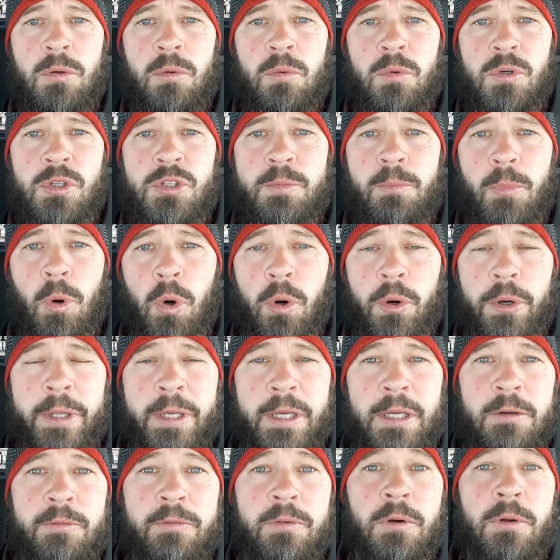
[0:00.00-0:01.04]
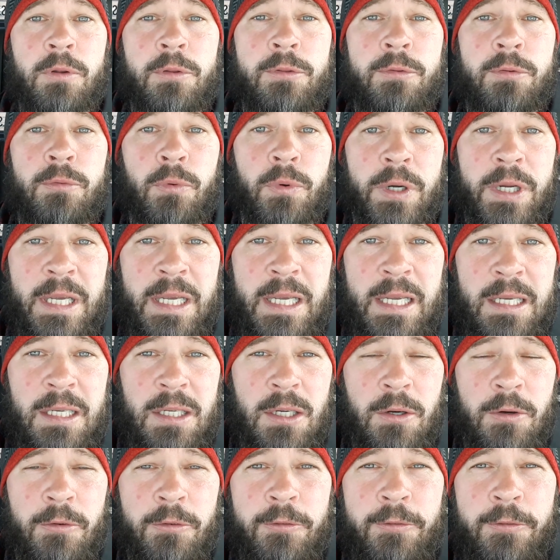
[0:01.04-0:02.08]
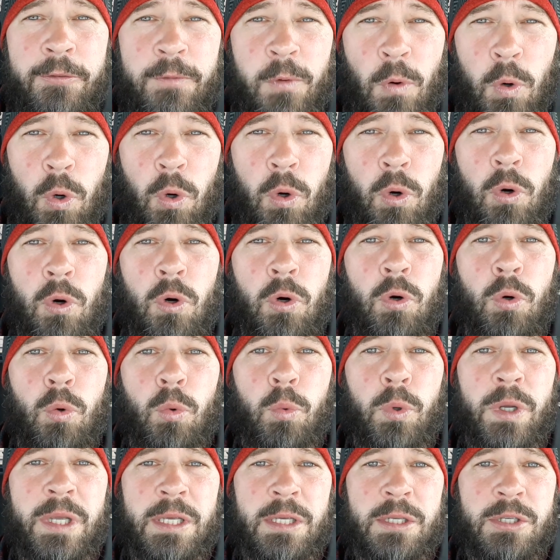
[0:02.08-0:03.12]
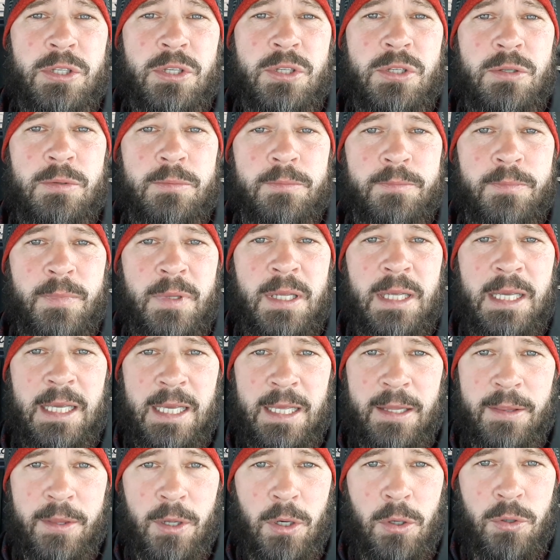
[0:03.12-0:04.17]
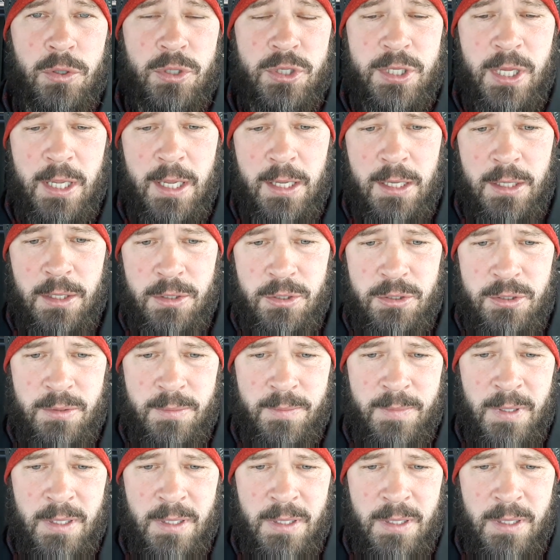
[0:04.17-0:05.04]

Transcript: was mourning for three full weeks in those days.